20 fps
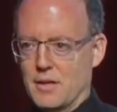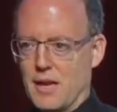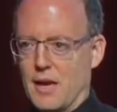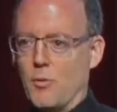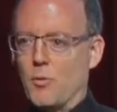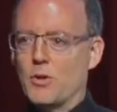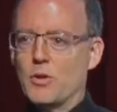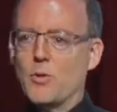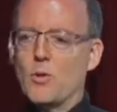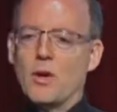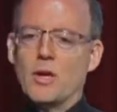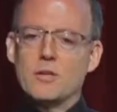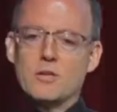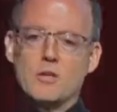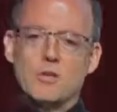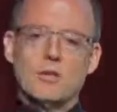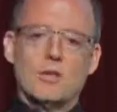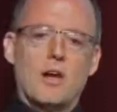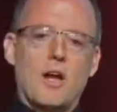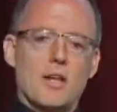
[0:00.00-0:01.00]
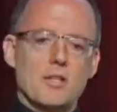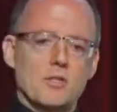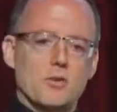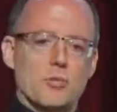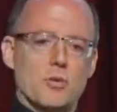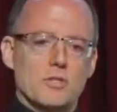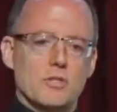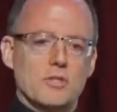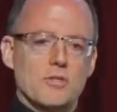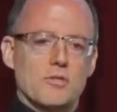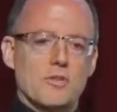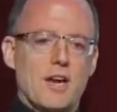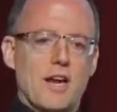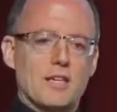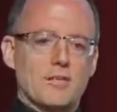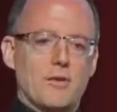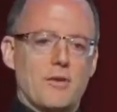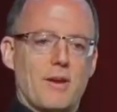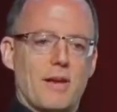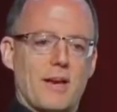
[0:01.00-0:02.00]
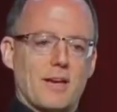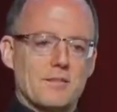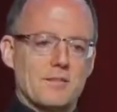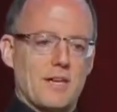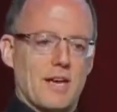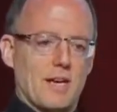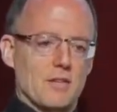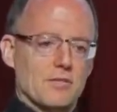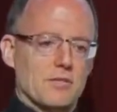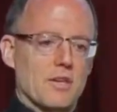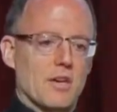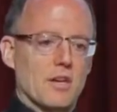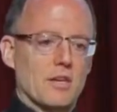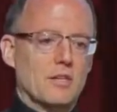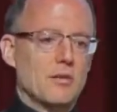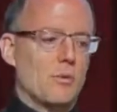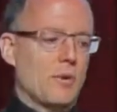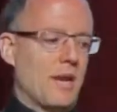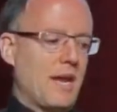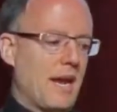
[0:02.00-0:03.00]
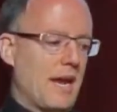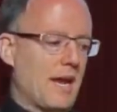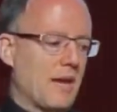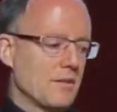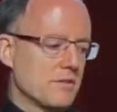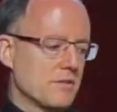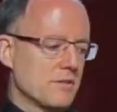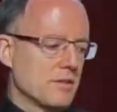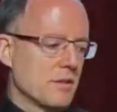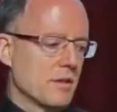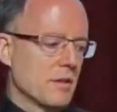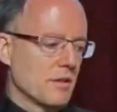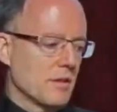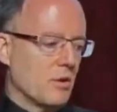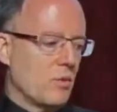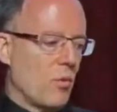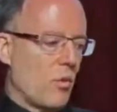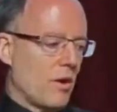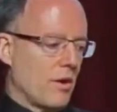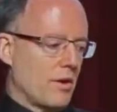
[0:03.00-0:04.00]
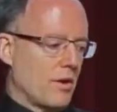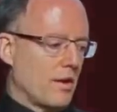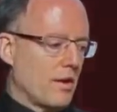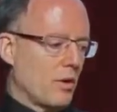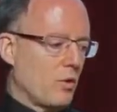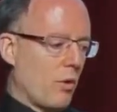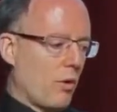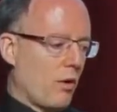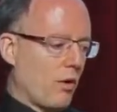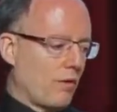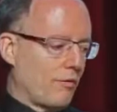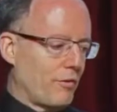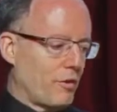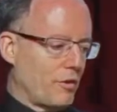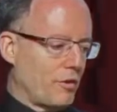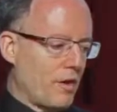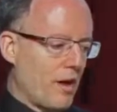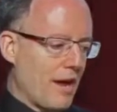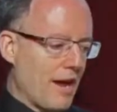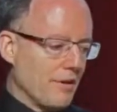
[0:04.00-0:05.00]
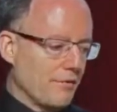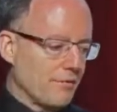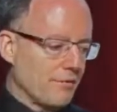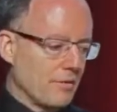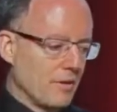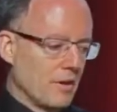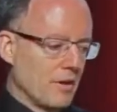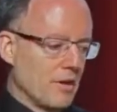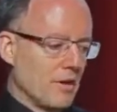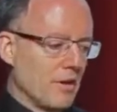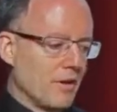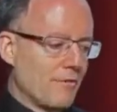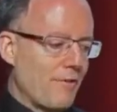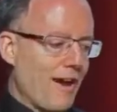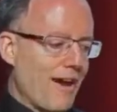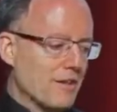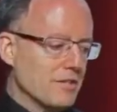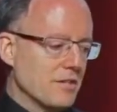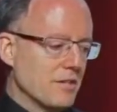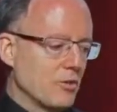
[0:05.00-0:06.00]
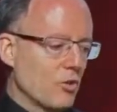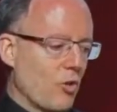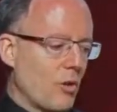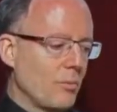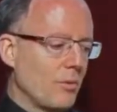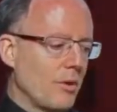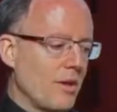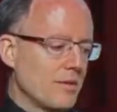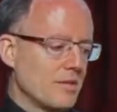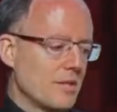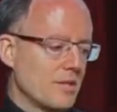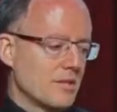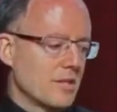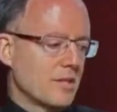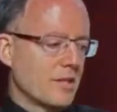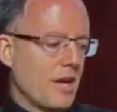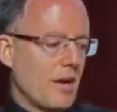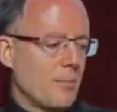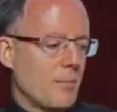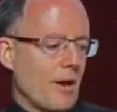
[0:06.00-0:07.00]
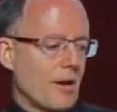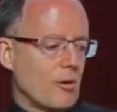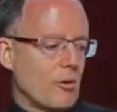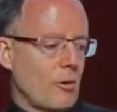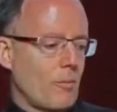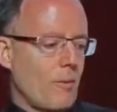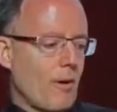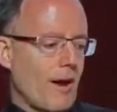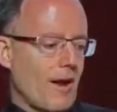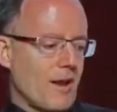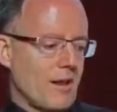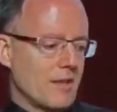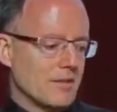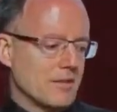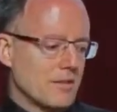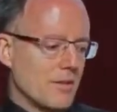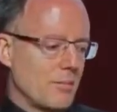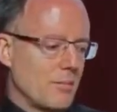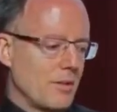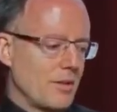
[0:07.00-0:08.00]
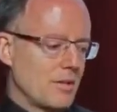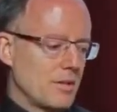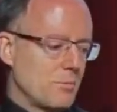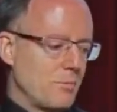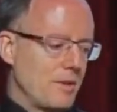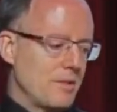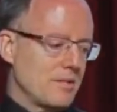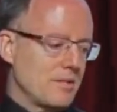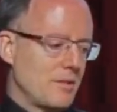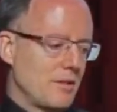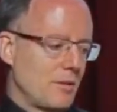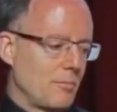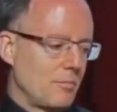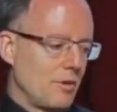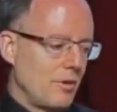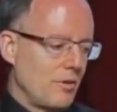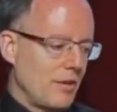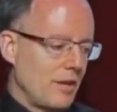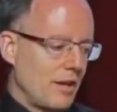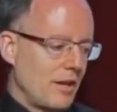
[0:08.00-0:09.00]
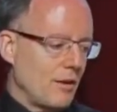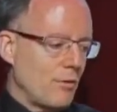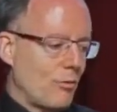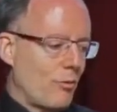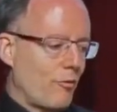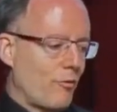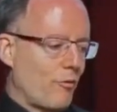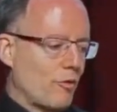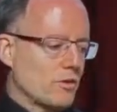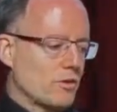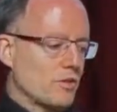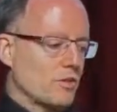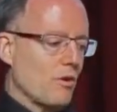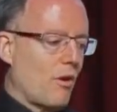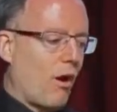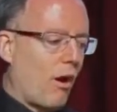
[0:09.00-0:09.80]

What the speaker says: And when you undo the consequences of dietary excess, you enhance the quantity and quality of your life. Fasting normalizes the gut microbiota, it stimulates B-cell immunity, and it reverses